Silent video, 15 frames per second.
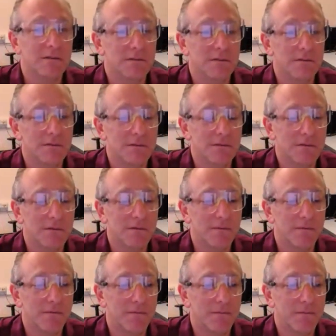
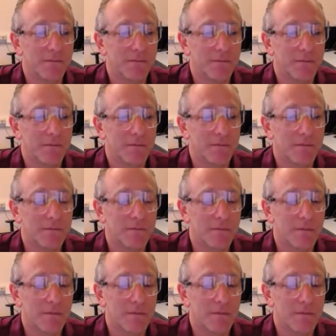(silence)